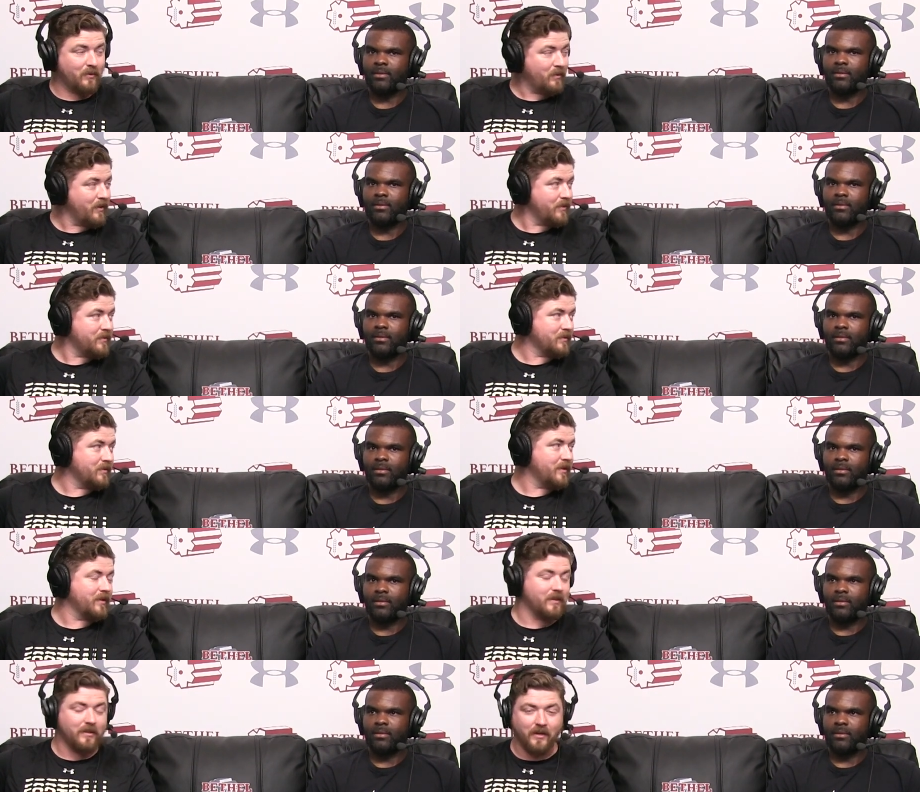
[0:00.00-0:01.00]
Speaker 1: to run through
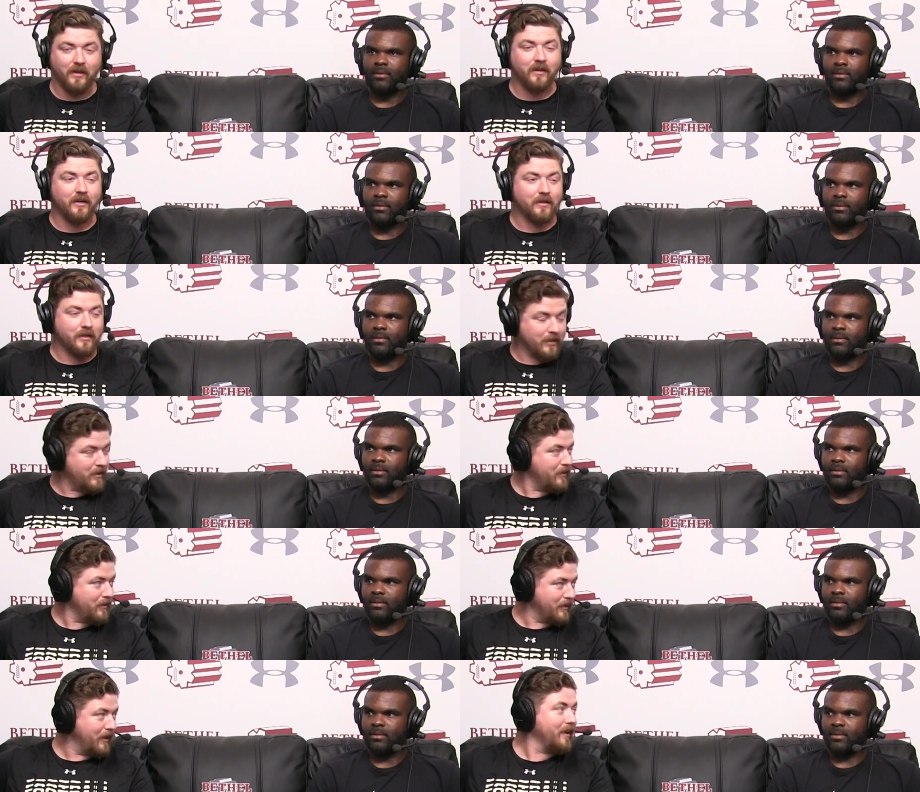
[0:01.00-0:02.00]
the
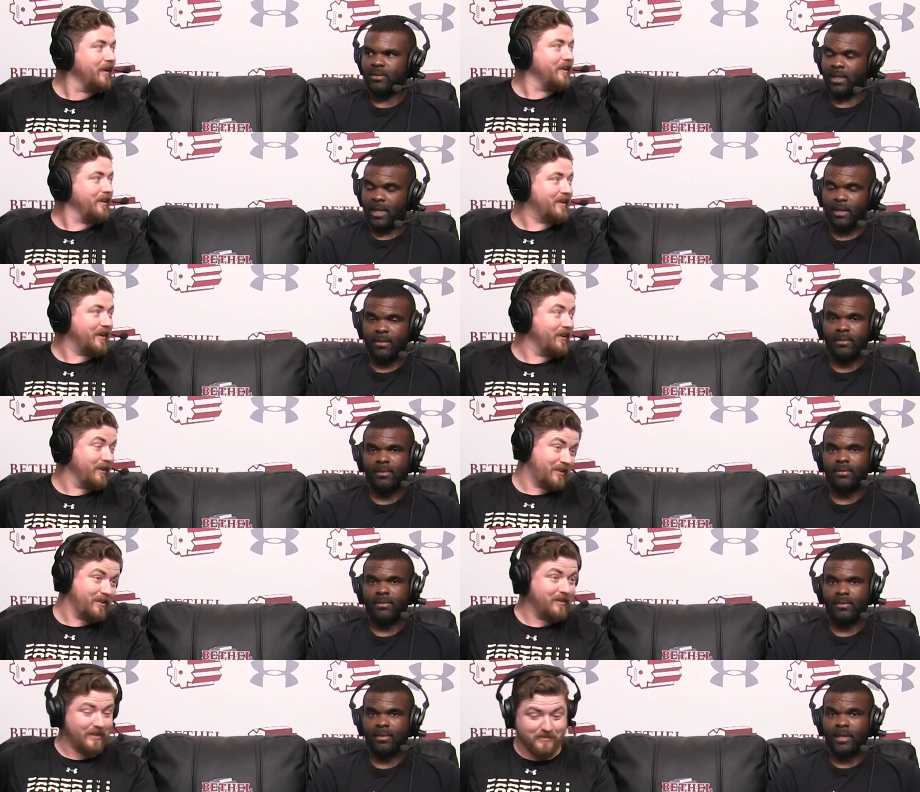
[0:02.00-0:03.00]
gauntlet. Yeah. Kind of
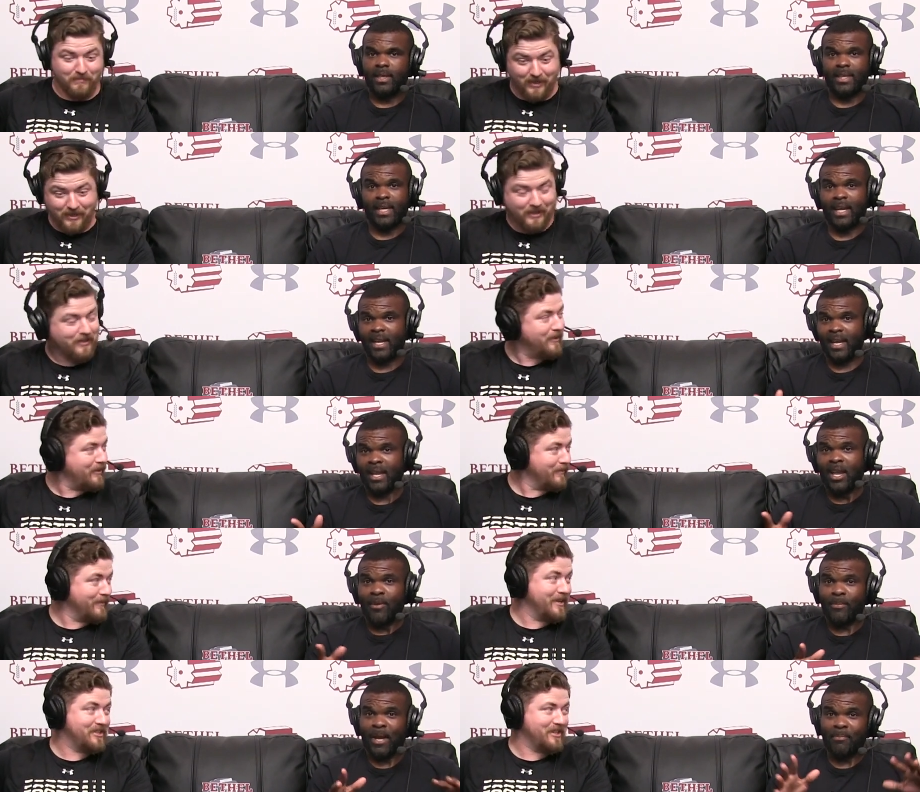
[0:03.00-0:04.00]
like you guys might yeah. in your
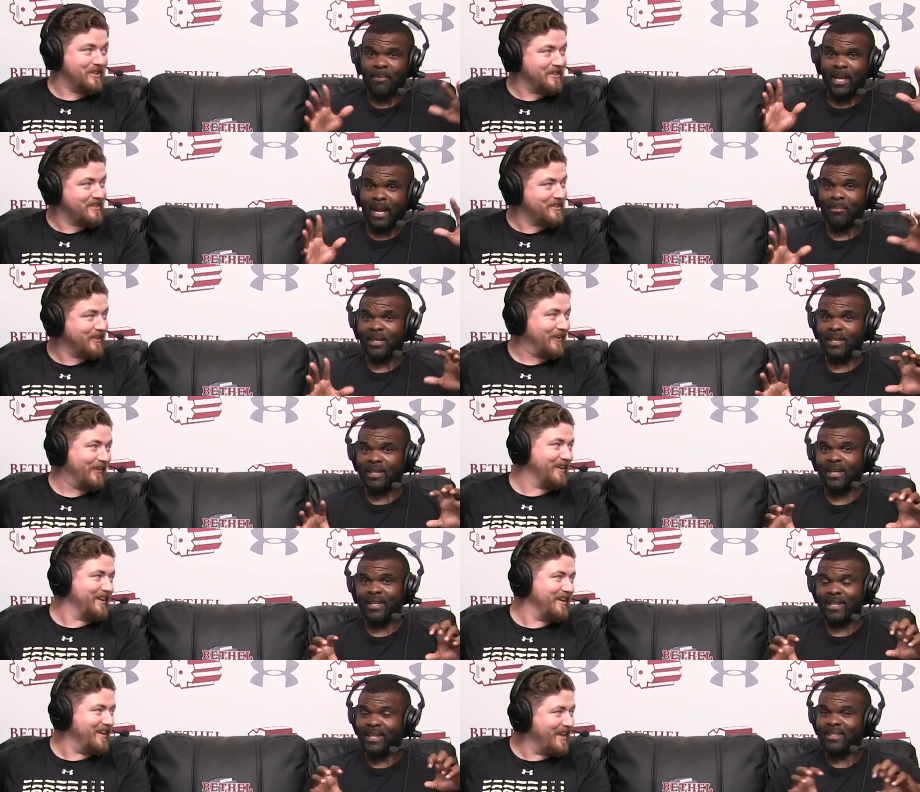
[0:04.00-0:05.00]
division. Man, so
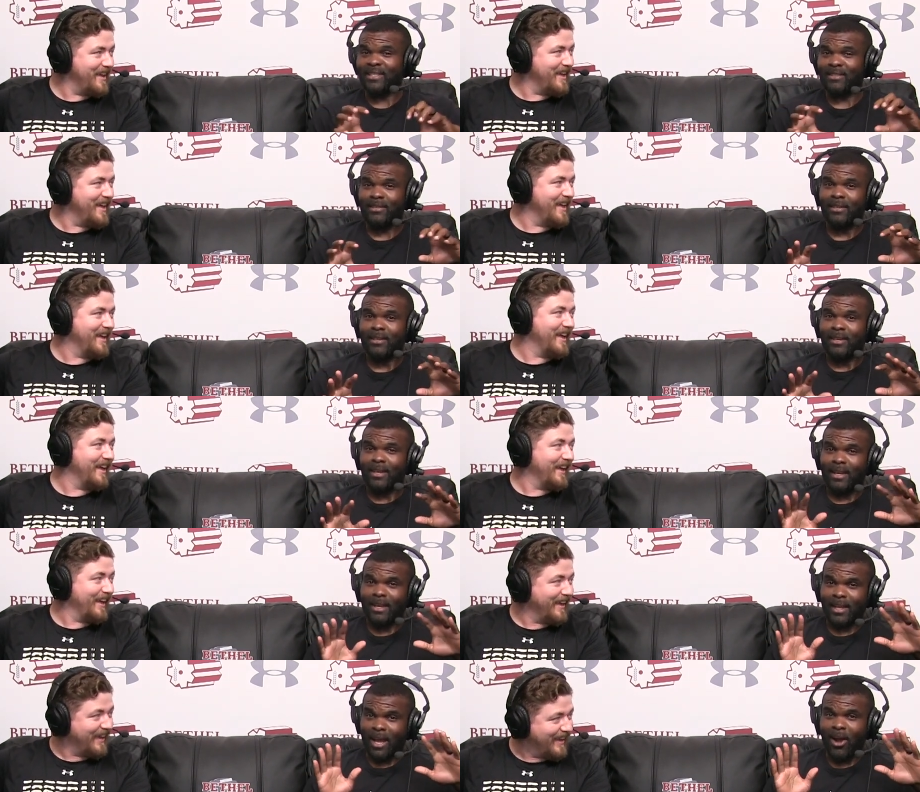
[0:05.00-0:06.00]
listen,
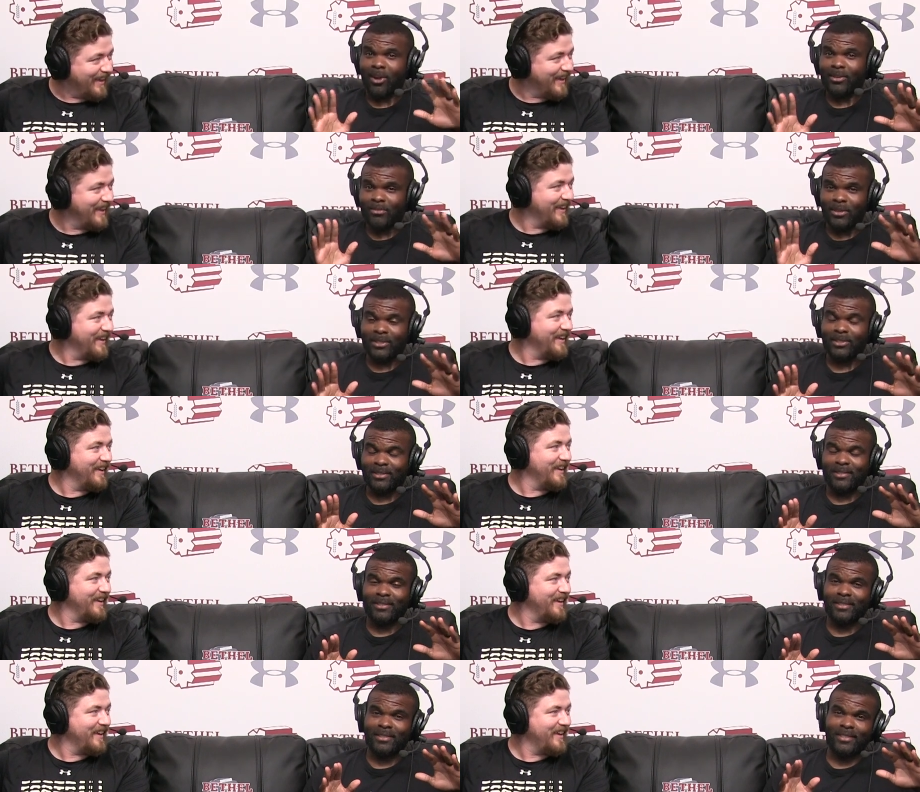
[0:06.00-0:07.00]
Speaker 2: our
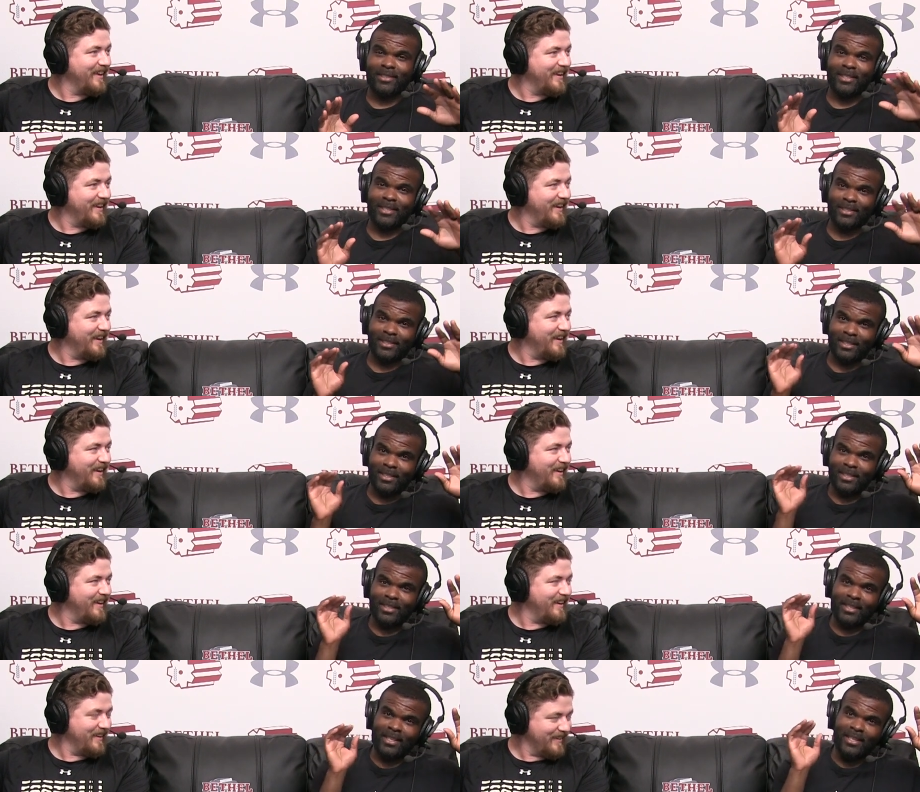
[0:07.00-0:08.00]
division is
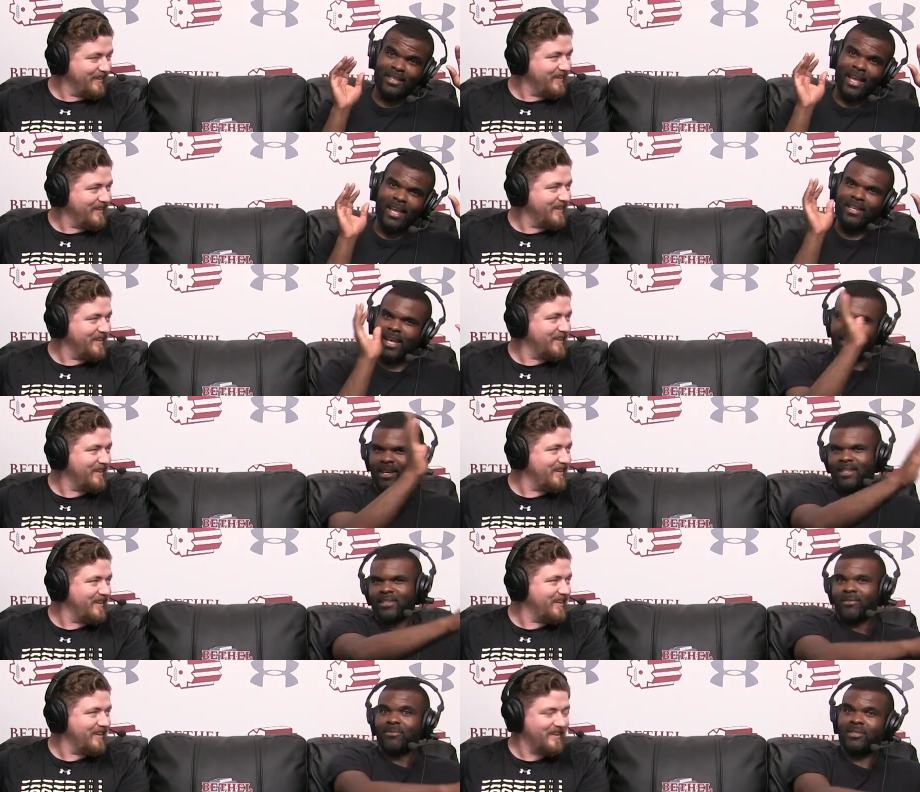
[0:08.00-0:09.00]
and, and that now the
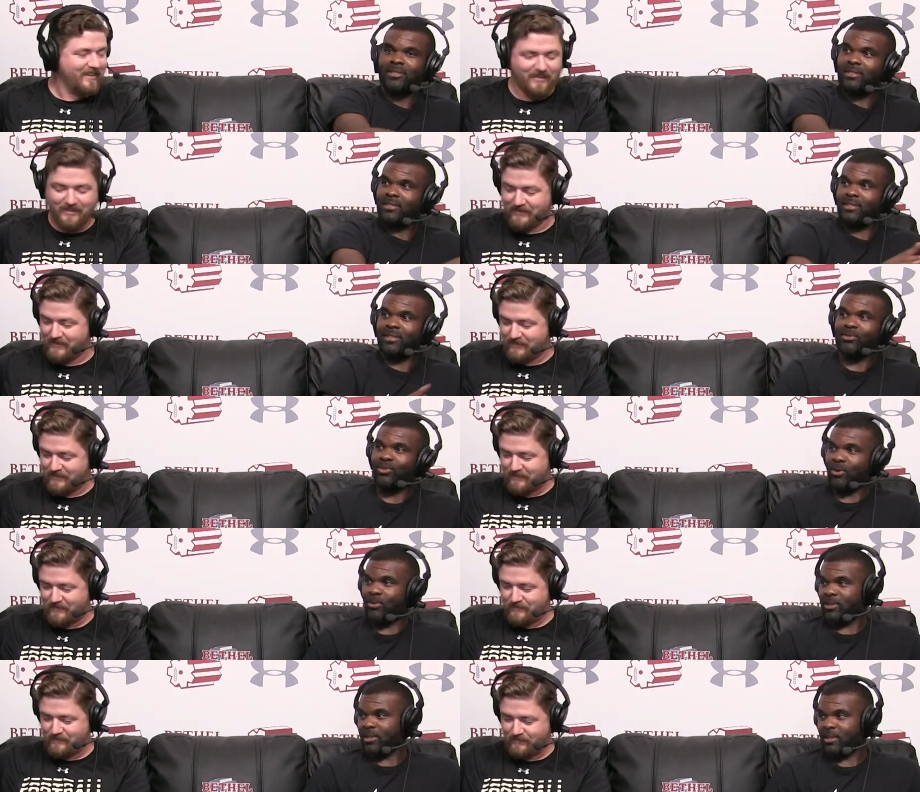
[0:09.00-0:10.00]
other division is you
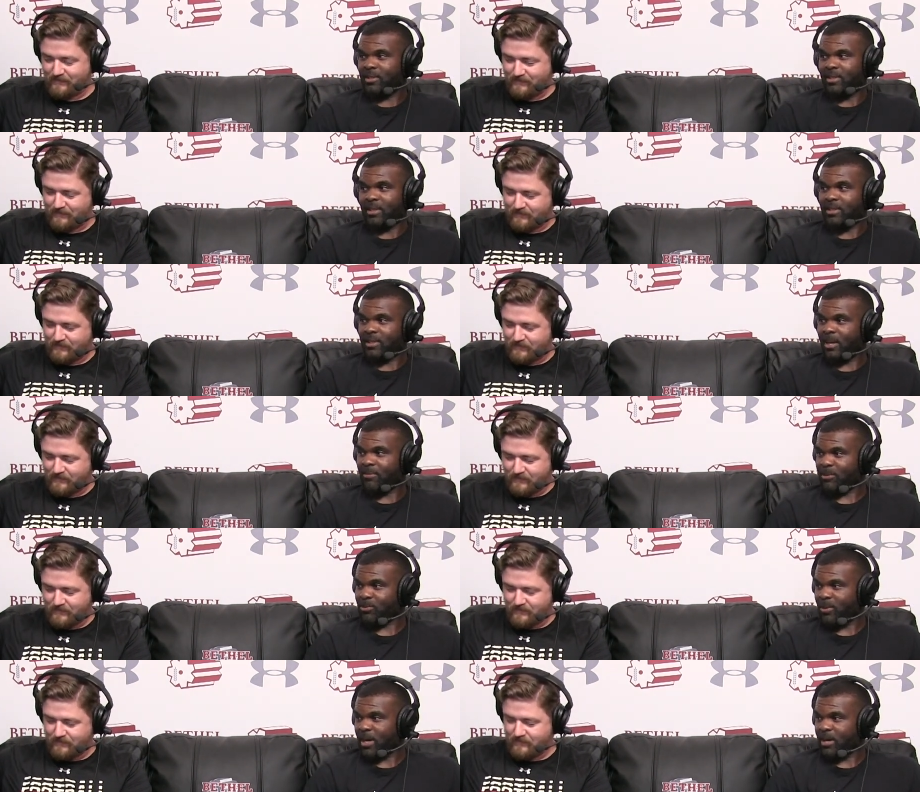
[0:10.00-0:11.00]
know it's it's, it's
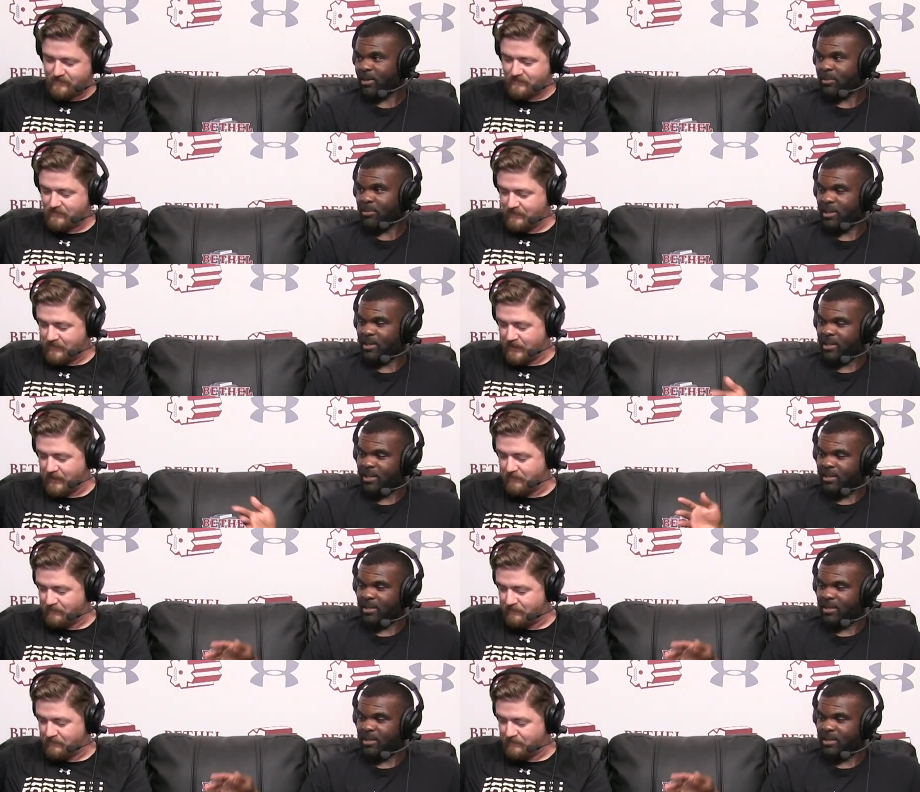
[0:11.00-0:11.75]
tough as well. I mean, look yeah. at